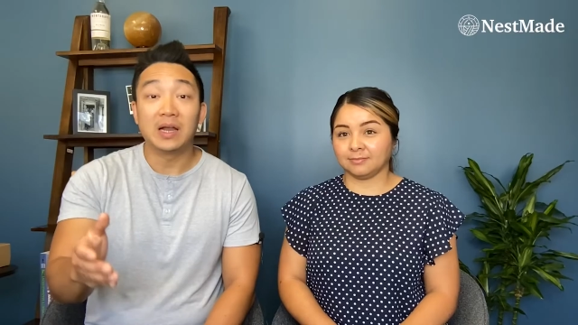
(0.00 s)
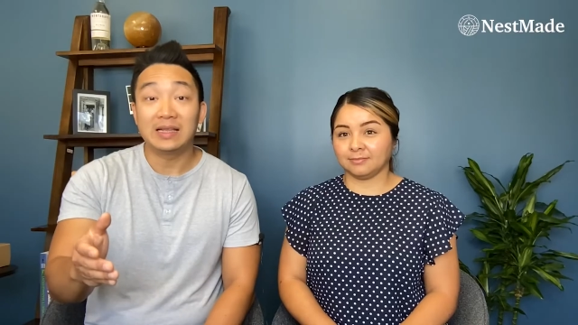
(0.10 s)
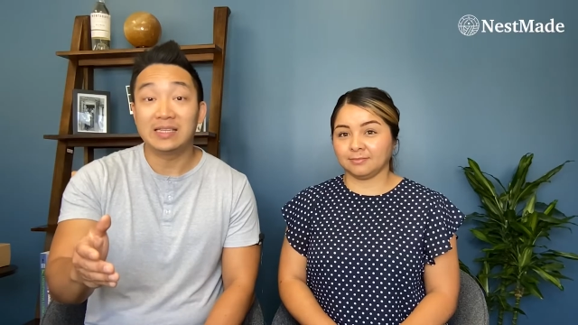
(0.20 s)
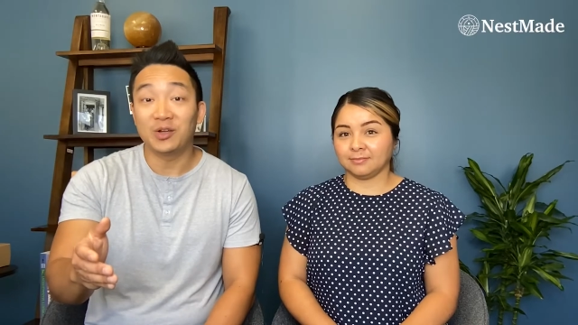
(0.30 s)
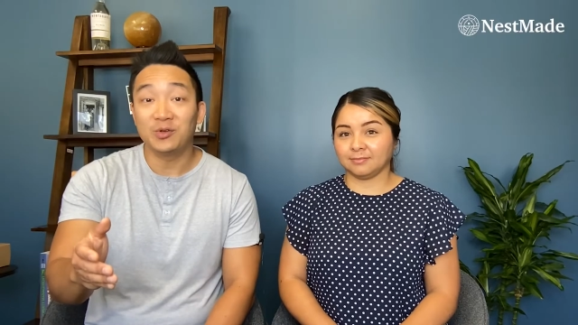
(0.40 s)

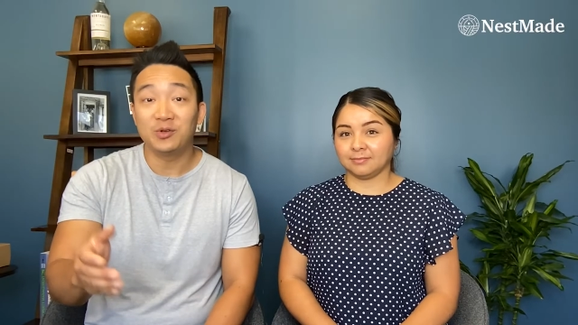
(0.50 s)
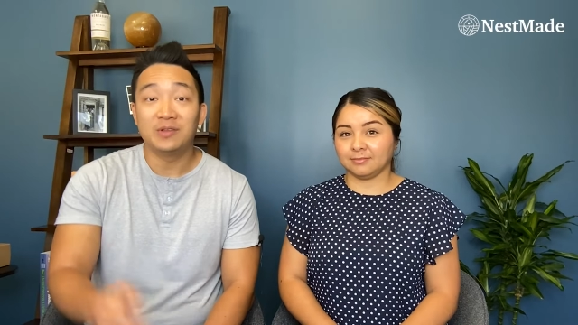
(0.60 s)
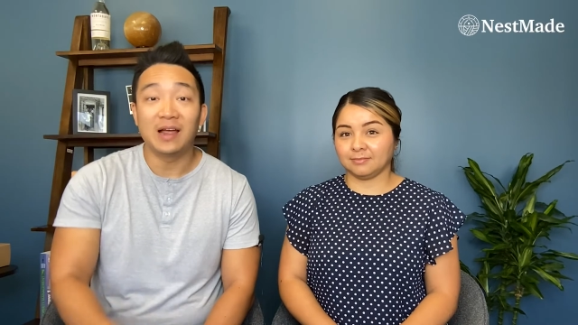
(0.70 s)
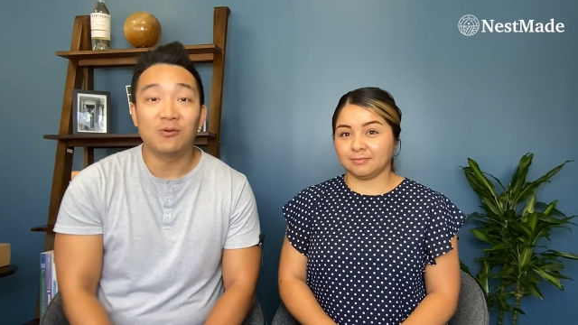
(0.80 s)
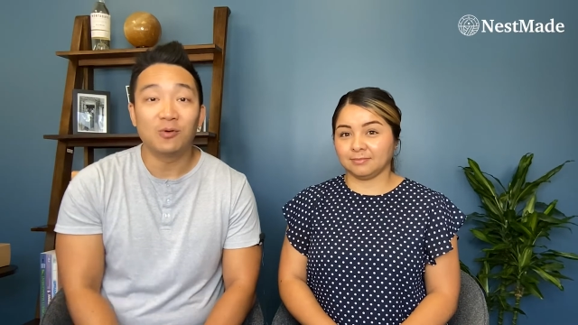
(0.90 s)
Speaker 1: I tell you
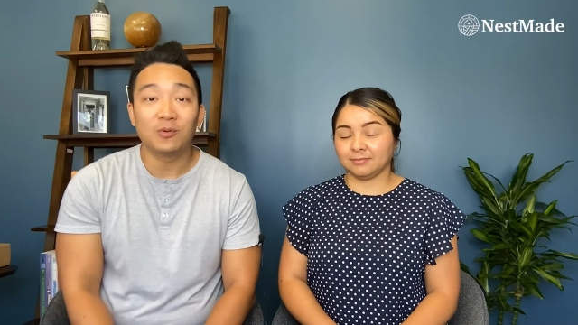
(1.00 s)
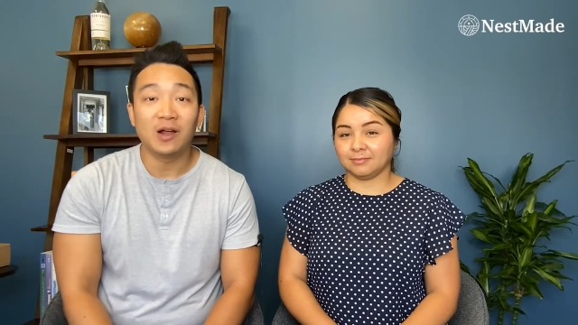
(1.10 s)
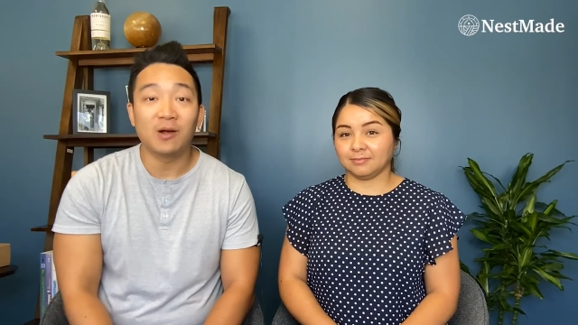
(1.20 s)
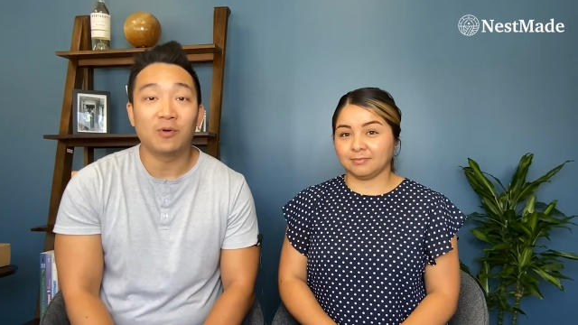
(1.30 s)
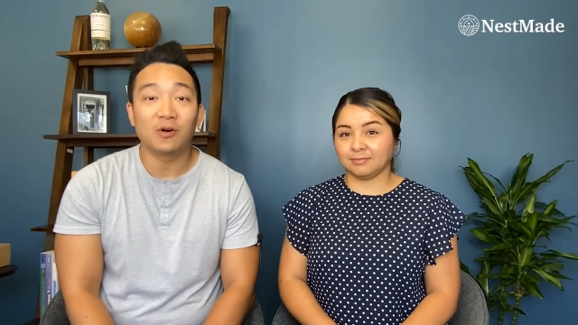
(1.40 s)
now we're
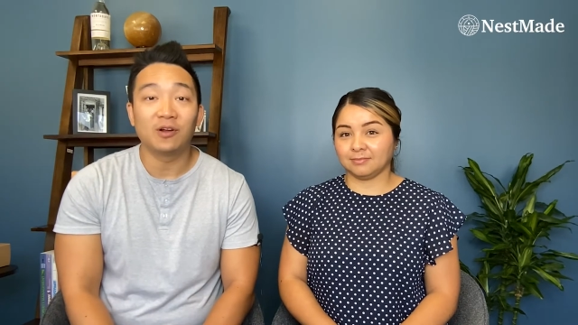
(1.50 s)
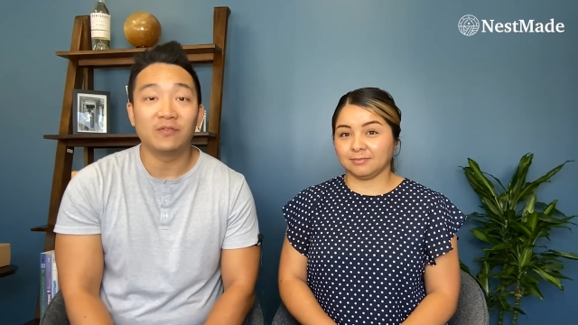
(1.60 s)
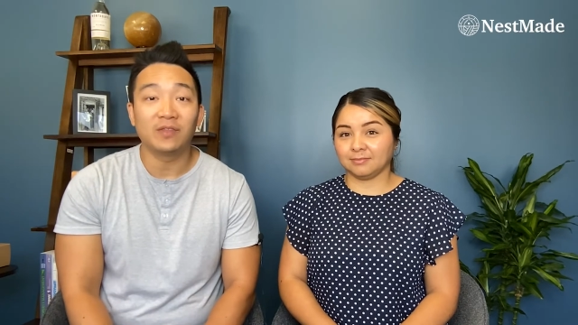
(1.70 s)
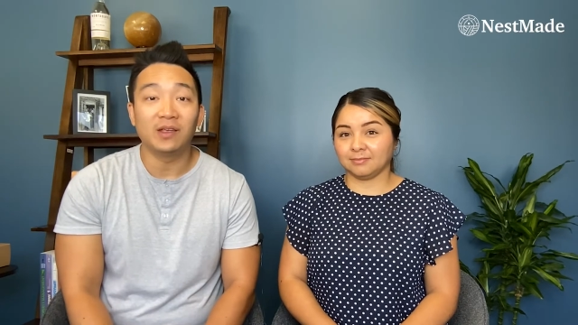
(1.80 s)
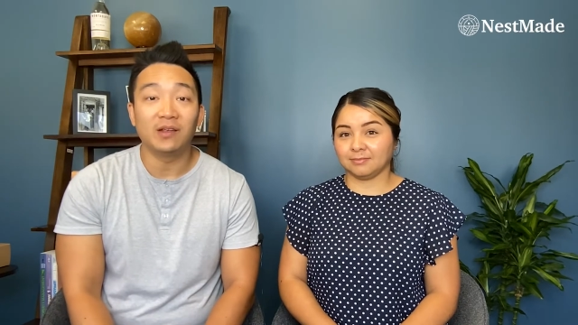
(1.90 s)
now part
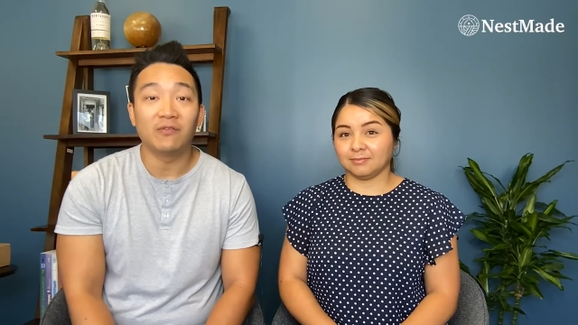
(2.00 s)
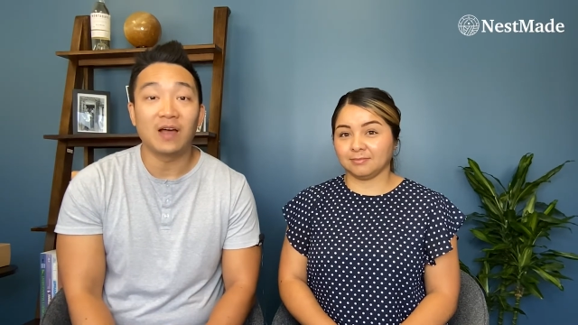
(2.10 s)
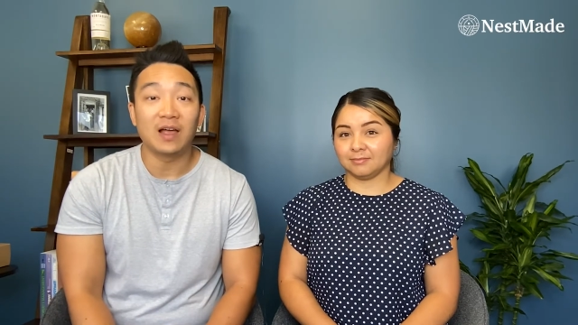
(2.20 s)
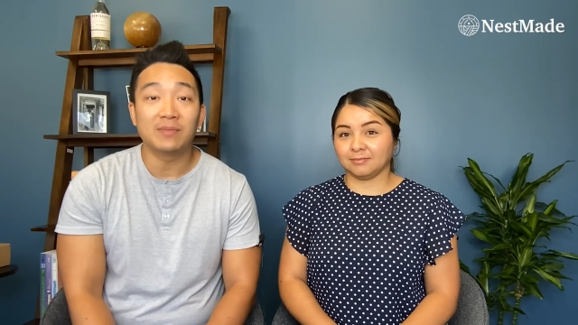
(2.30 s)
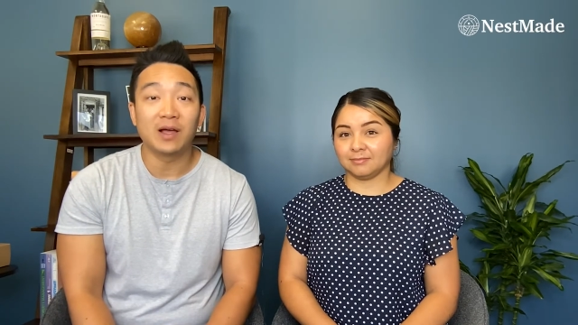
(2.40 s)
of the
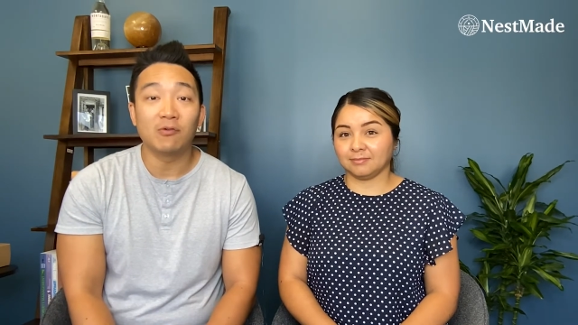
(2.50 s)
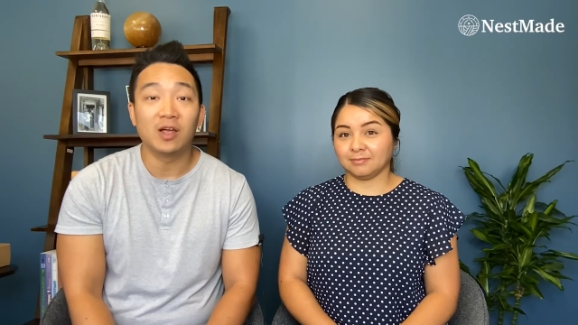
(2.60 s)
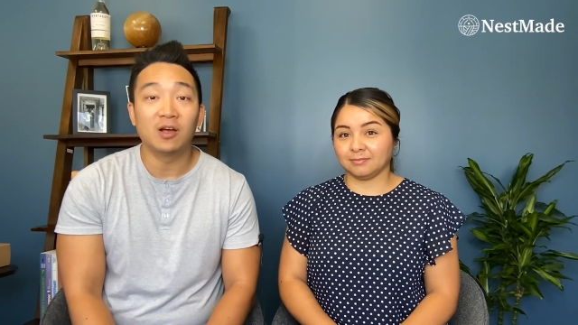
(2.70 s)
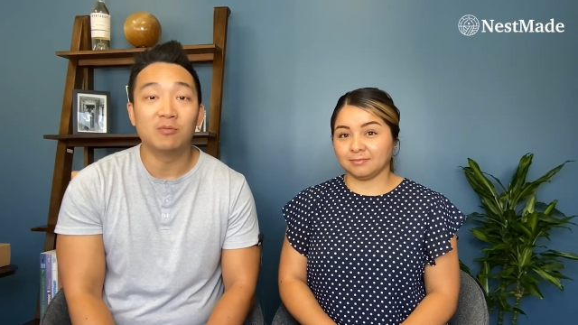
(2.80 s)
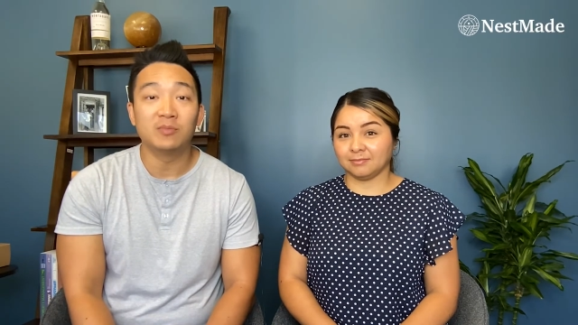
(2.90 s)
Find My
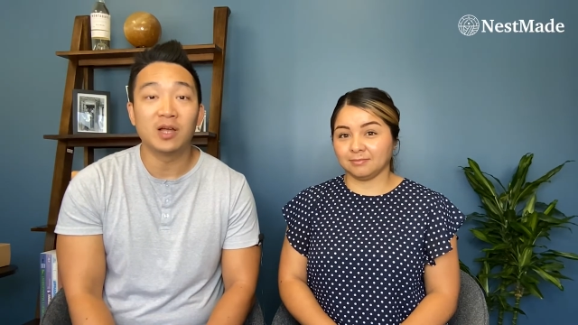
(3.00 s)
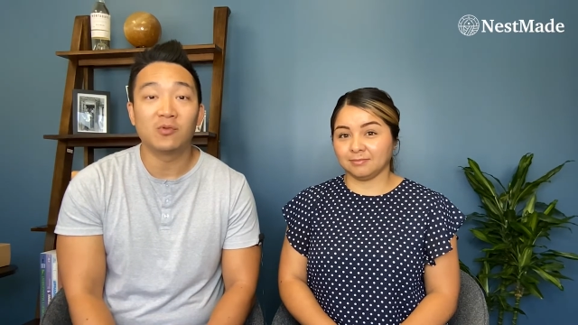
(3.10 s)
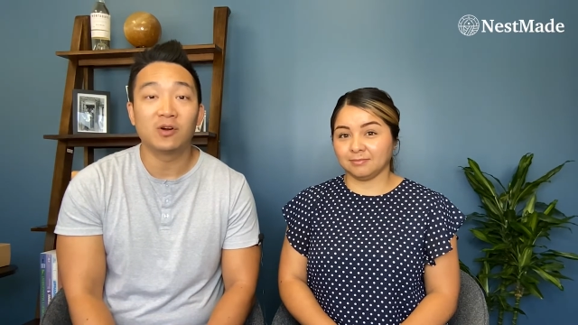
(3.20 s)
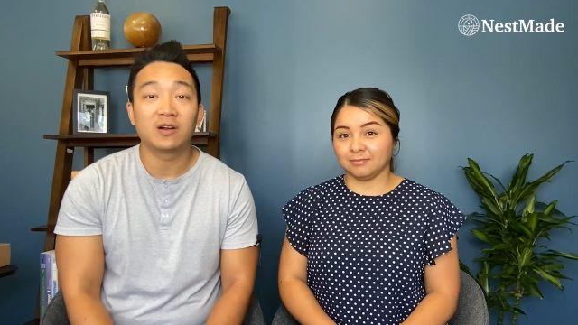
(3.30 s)
Way Home network?